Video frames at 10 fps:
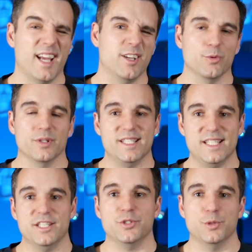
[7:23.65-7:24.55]
I don't really
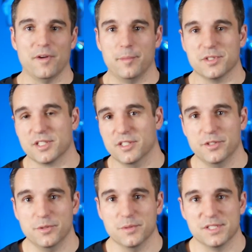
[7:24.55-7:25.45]
need to if I'm just going to
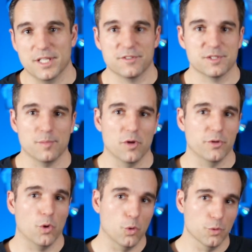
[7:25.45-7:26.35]
do stuff small
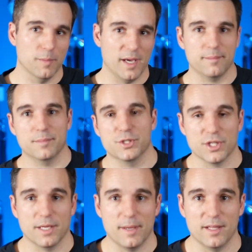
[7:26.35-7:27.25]
and hold my
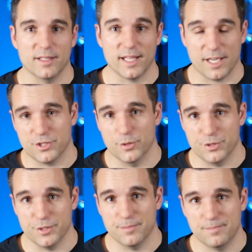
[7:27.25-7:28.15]
PochadePalette like I showed
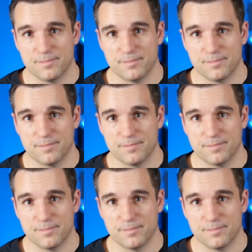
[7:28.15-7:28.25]
you.